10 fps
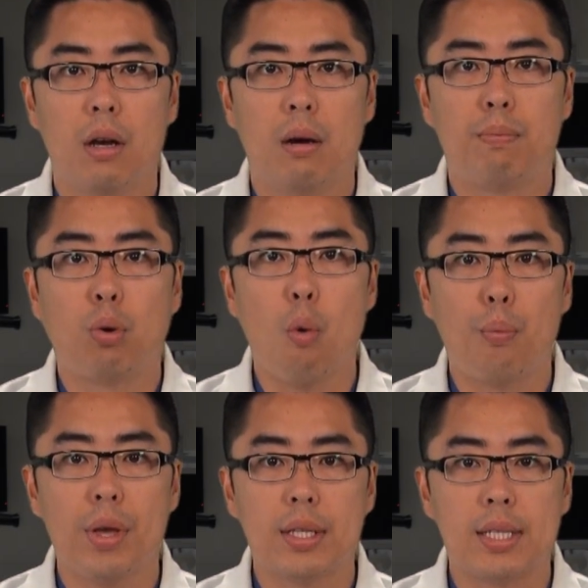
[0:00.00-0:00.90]

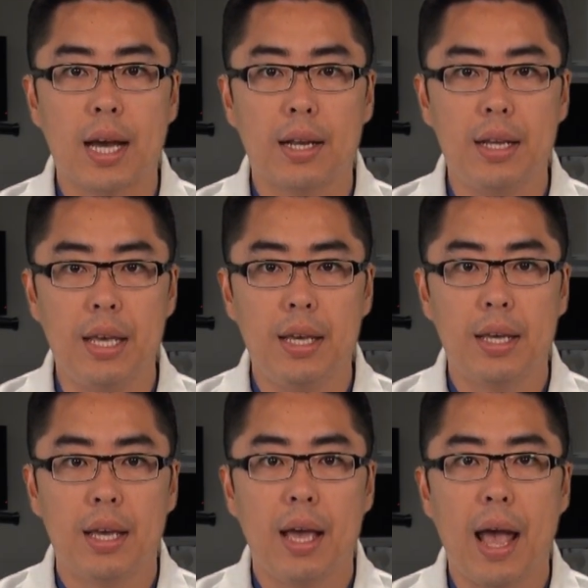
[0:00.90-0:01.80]
Appropriate
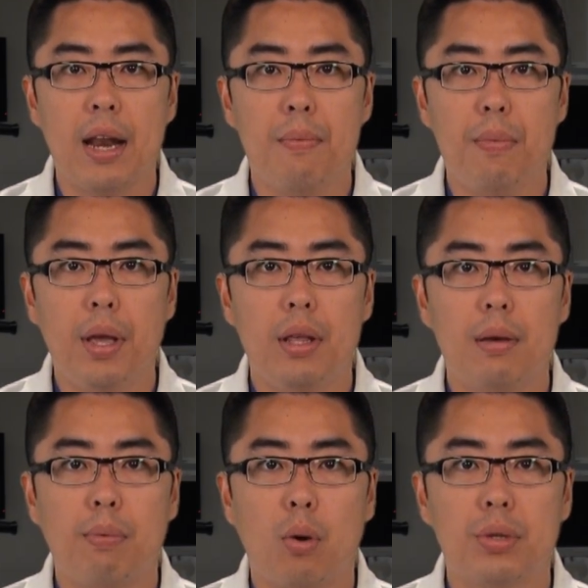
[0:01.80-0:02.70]
technique and
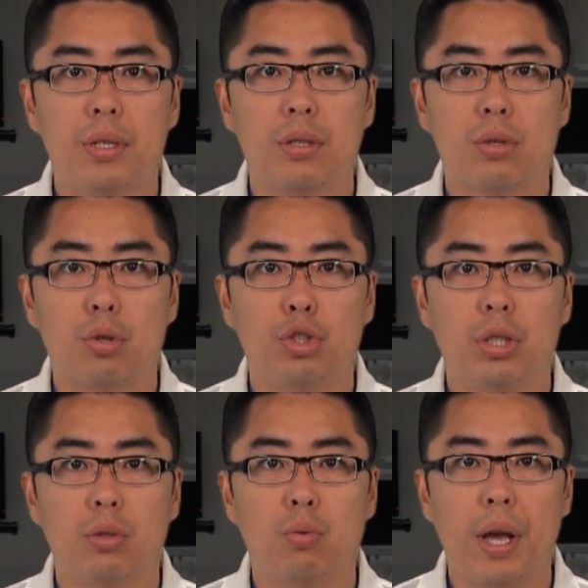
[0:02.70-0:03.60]
immediate post
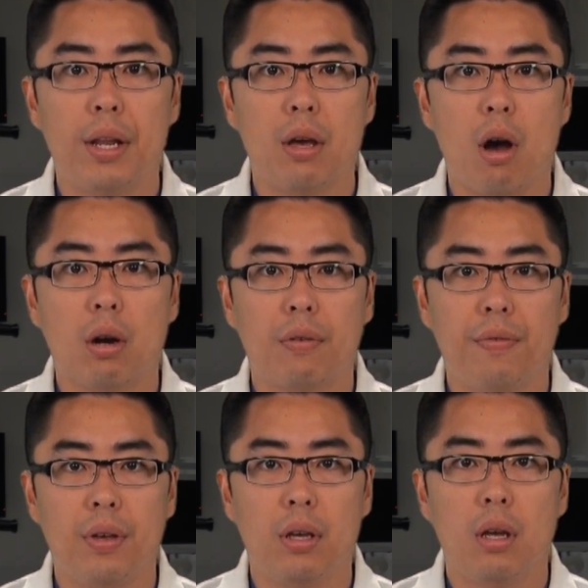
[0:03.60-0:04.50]
insertion
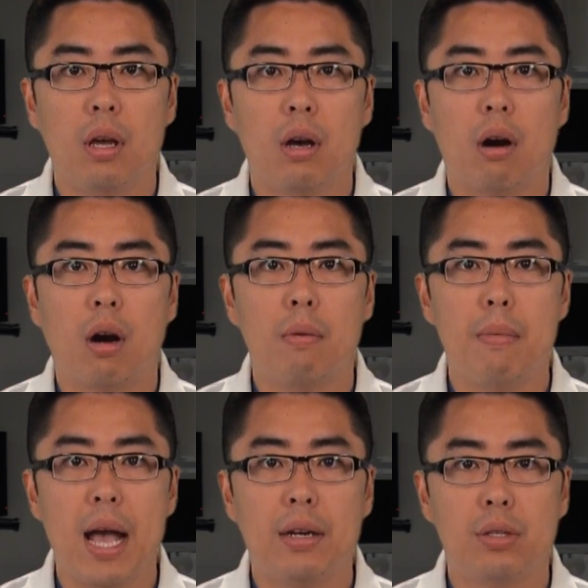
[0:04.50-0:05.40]
radiography are
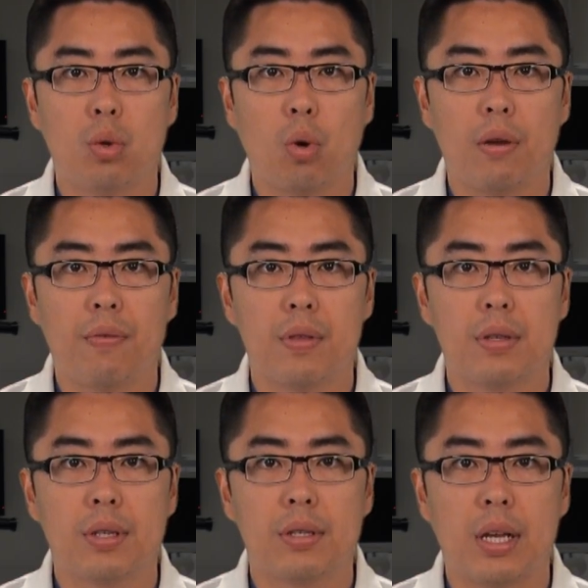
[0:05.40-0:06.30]
mandatory for the
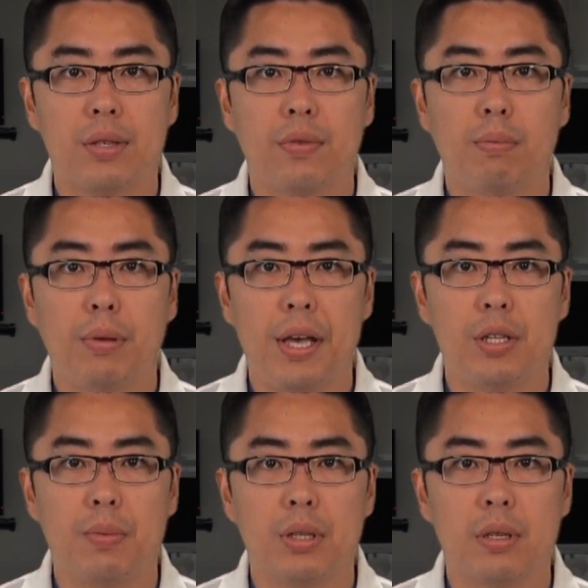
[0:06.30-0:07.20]
successful
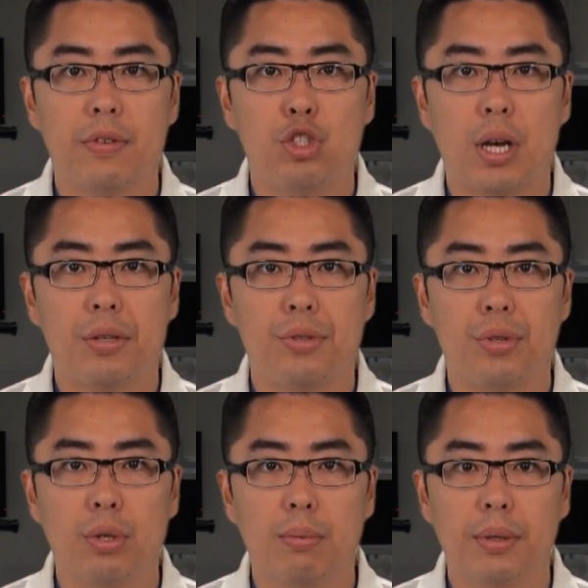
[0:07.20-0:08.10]
placement of a chest
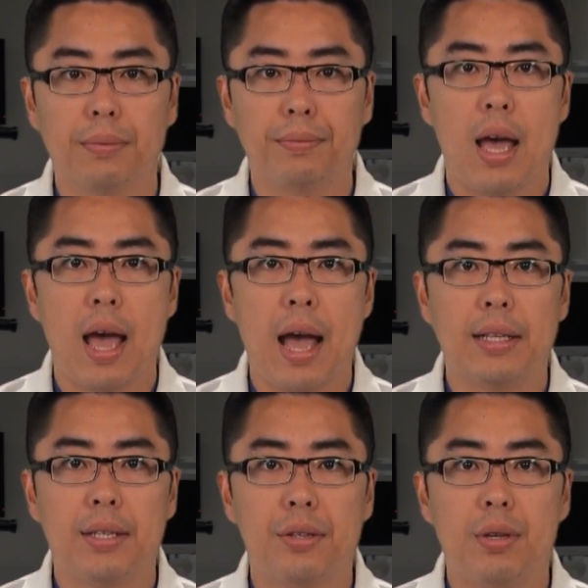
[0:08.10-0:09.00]
tube.
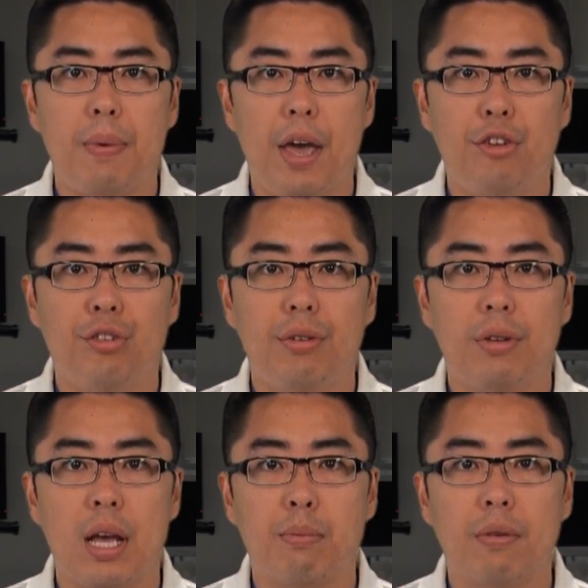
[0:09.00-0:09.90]

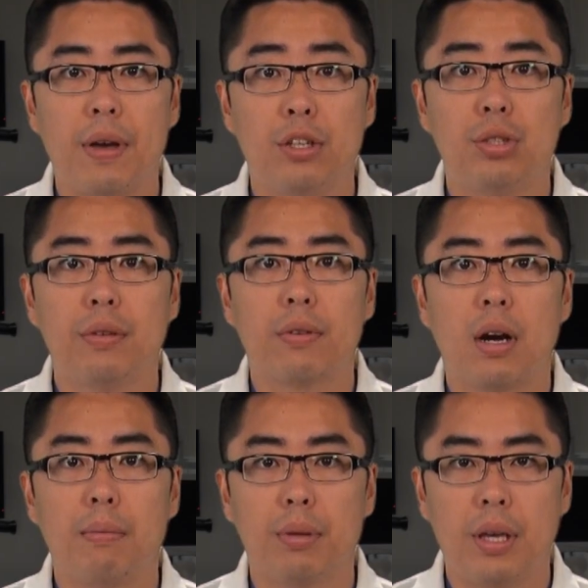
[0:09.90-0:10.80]
Anticipation and prevention of
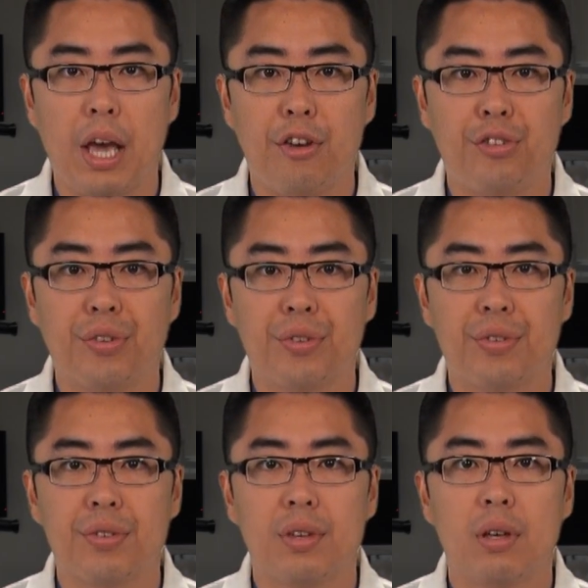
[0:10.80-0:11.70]

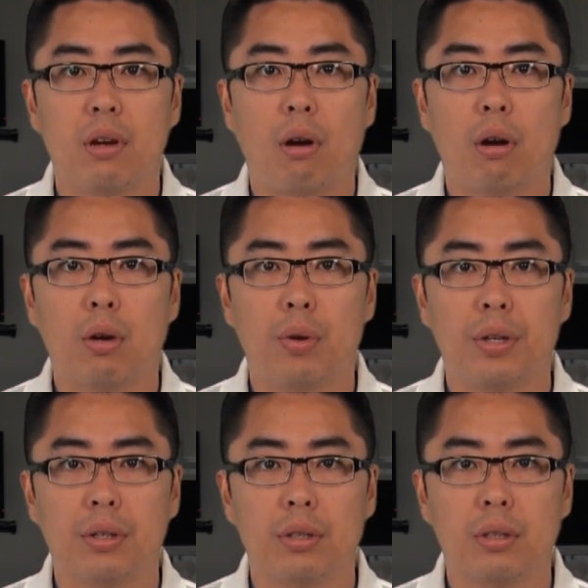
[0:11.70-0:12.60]
complications are
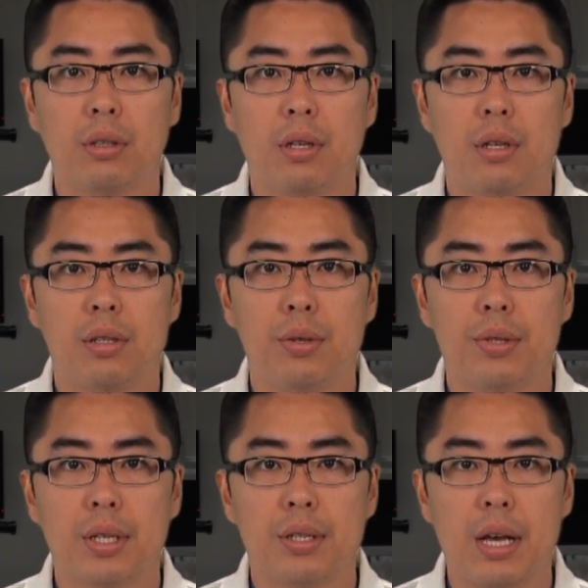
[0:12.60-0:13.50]
critical to
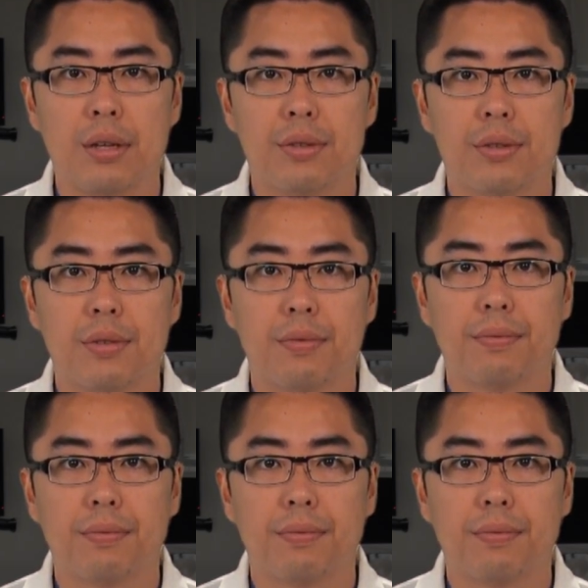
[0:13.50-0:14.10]
success.